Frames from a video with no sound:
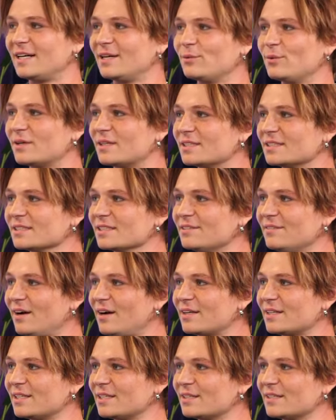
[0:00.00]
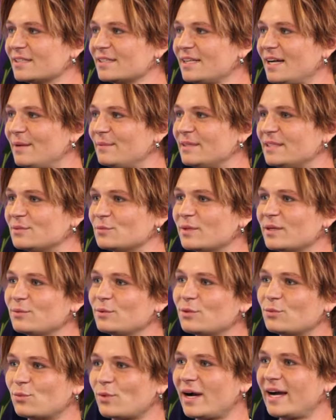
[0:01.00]
I wanted to live out here. I mean, we
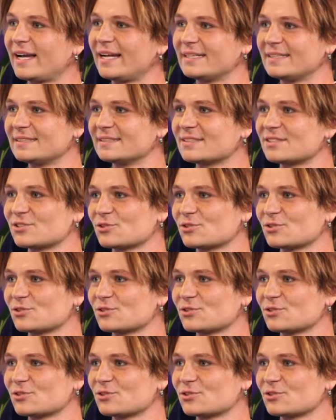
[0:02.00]
would write in